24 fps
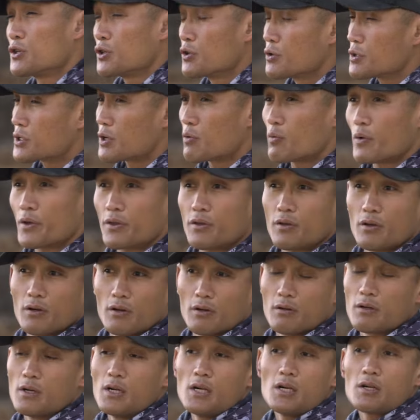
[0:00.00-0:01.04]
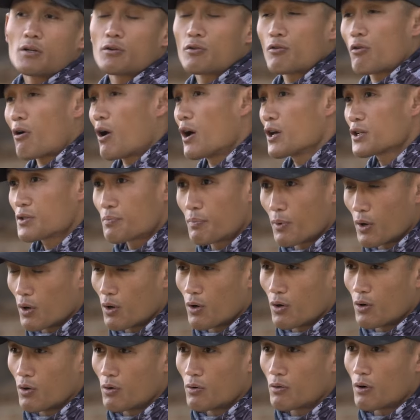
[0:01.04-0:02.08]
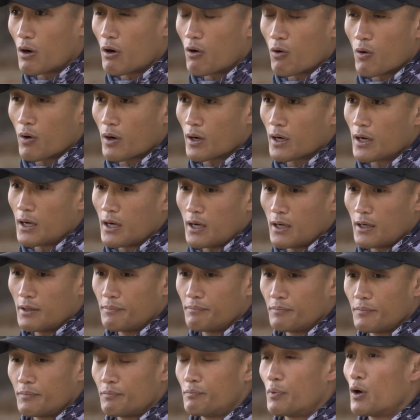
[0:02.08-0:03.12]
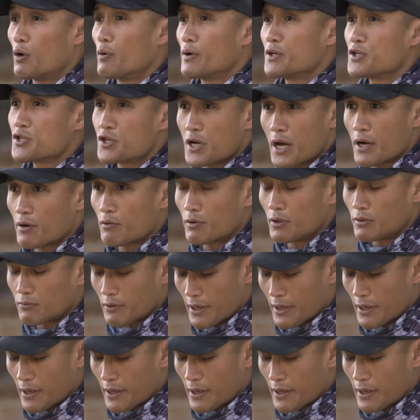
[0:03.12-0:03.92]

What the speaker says: use it with your crossbow or bow in general,